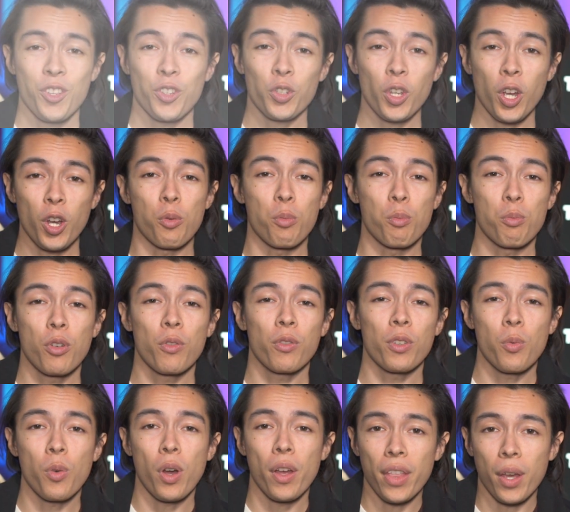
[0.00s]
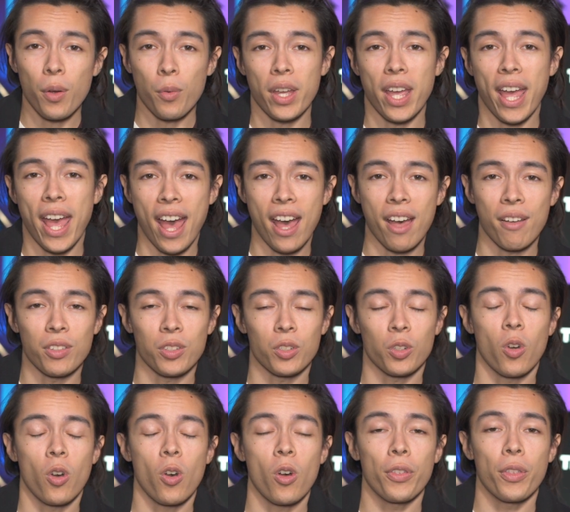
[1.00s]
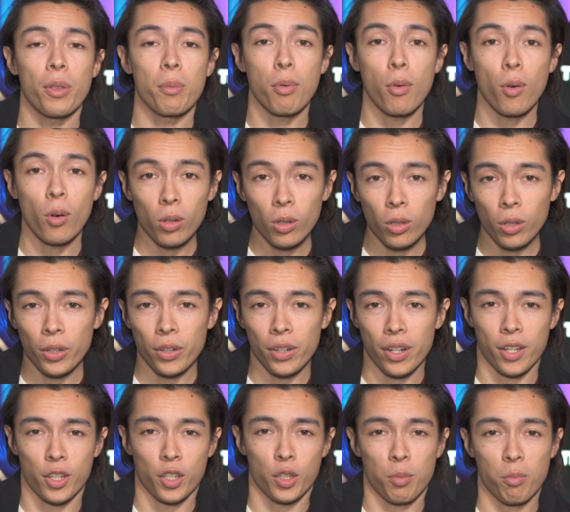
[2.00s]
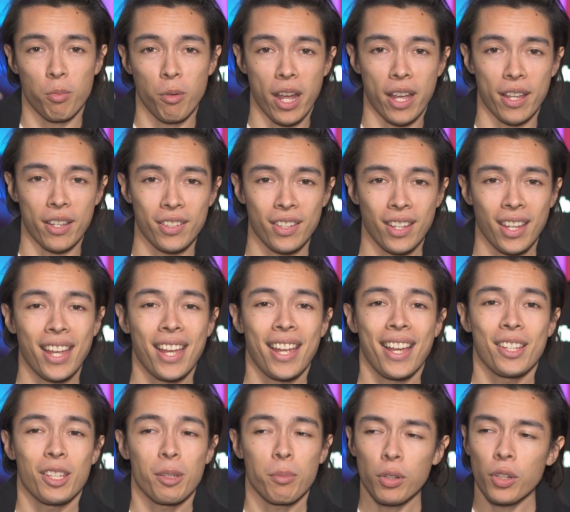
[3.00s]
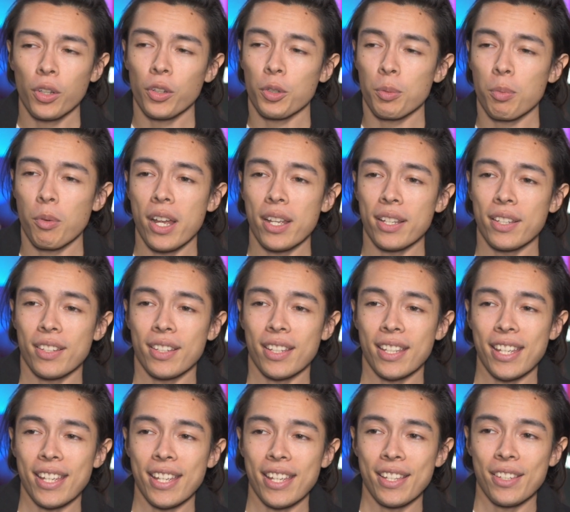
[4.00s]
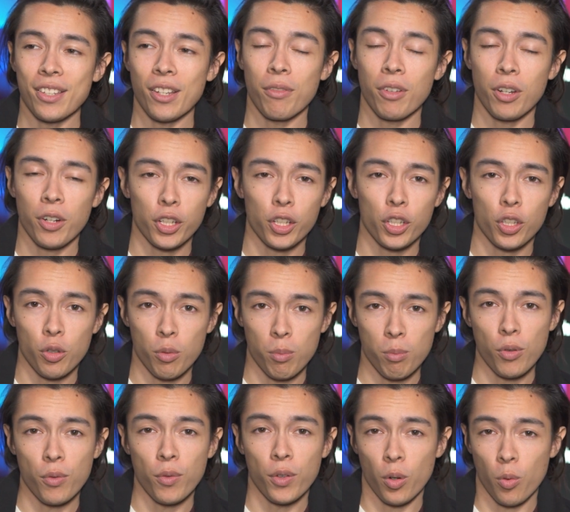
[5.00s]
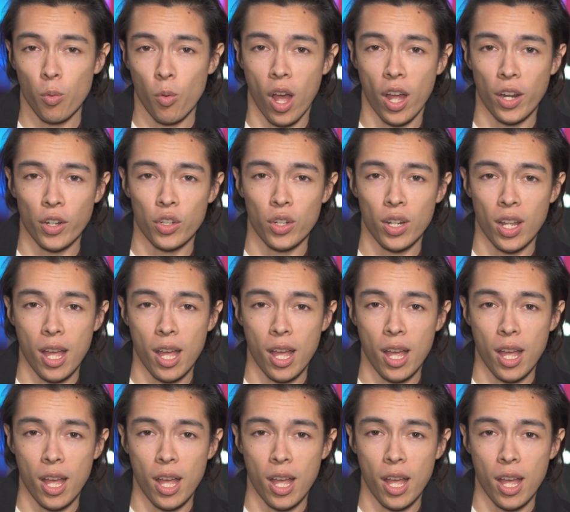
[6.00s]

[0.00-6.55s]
So movie one that we have is called The Polar Express. The Polar Express is a very cute movie to watch.